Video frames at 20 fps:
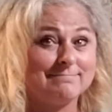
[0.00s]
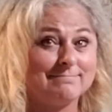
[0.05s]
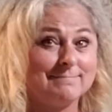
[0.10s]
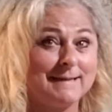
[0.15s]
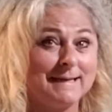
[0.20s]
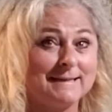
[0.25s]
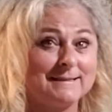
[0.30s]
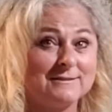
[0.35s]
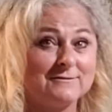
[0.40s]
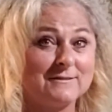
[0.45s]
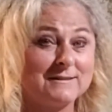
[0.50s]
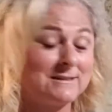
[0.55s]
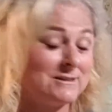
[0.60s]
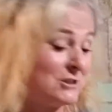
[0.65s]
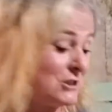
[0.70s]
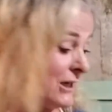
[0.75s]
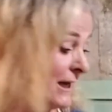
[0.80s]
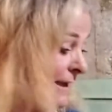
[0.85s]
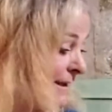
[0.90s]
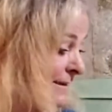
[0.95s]
answering the
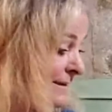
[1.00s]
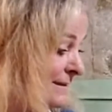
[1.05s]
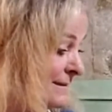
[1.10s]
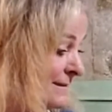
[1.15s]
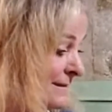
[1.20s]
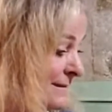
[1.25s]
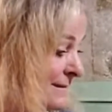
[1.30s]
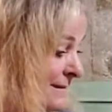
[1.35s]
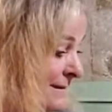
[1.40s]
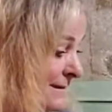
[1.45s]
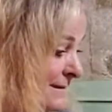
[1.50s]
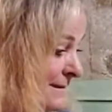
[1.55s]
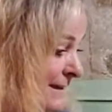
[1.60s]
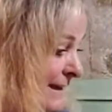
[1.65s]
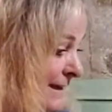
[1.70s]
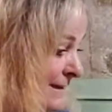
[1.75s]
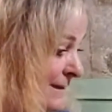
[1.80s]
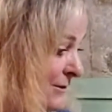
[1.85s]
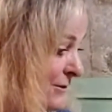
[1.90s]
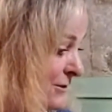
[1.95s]
chat is
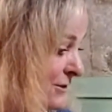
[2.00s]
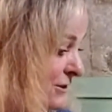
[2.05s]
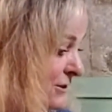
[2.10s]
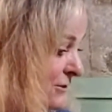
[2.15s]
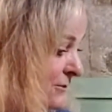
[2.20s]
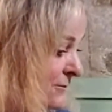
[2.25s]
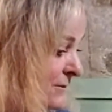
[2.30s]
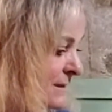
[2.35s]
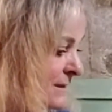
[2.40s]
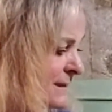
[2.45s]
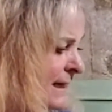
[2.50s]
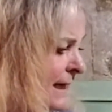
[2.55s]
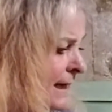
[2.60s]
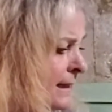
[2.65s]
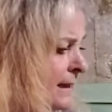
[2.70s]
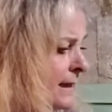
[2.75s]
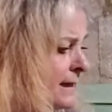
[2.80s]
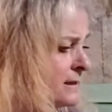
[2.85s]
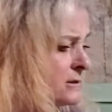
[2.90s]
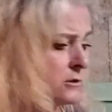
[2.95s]
kind of good too, because
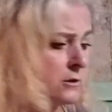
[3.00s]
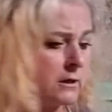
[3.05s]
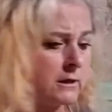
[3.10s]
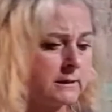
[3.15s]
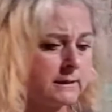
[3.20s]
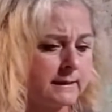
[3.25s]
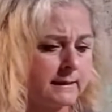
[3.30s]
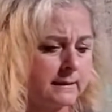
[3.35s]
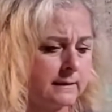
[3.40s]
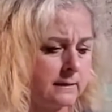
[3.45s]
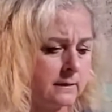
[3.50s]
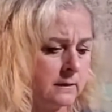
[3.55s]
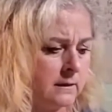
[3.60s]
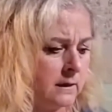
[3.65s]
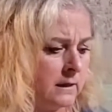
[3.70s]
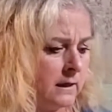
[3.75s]
I like talking.